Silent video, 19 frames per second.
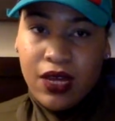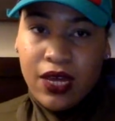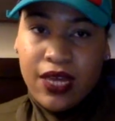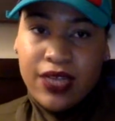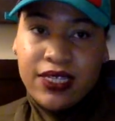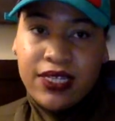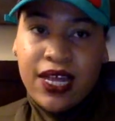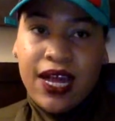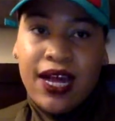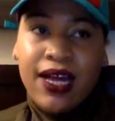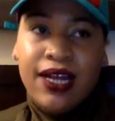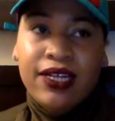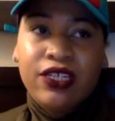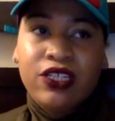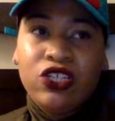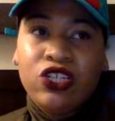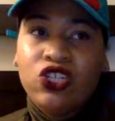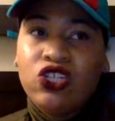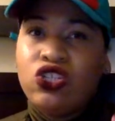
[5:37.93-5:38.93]
It's not,
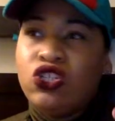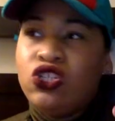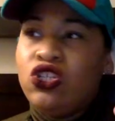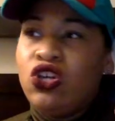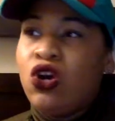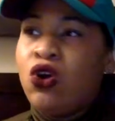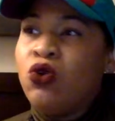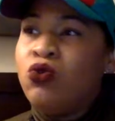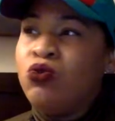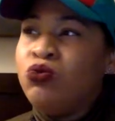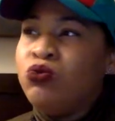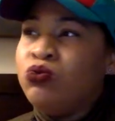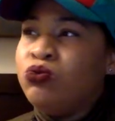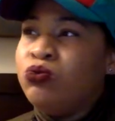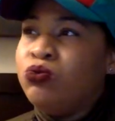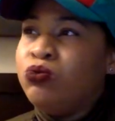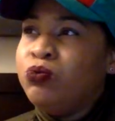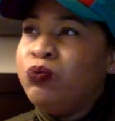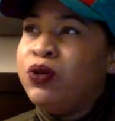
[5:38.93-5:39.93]
don't
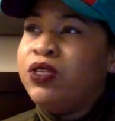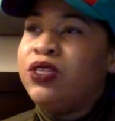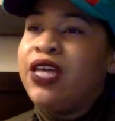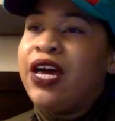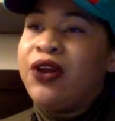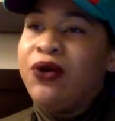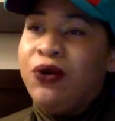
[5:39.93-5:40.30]
put that